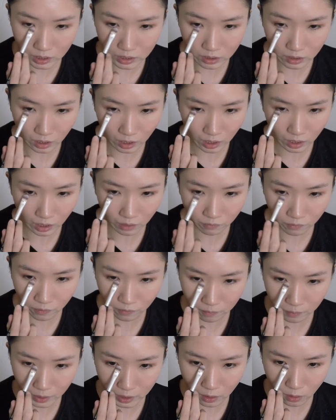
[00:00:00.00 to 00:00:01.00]
inner half
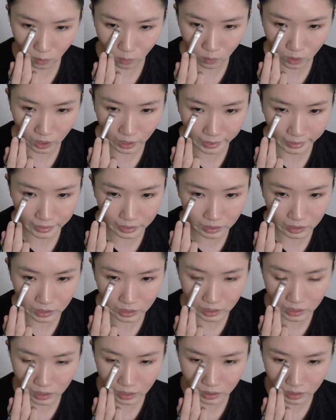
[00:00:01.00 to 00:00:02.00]
of my lower
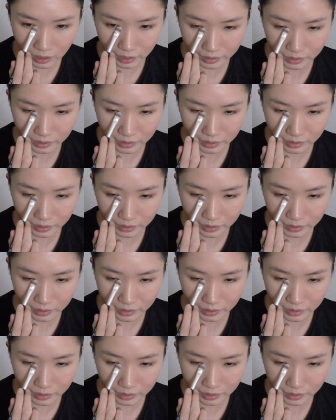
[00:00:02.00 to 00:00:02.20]
eyelid,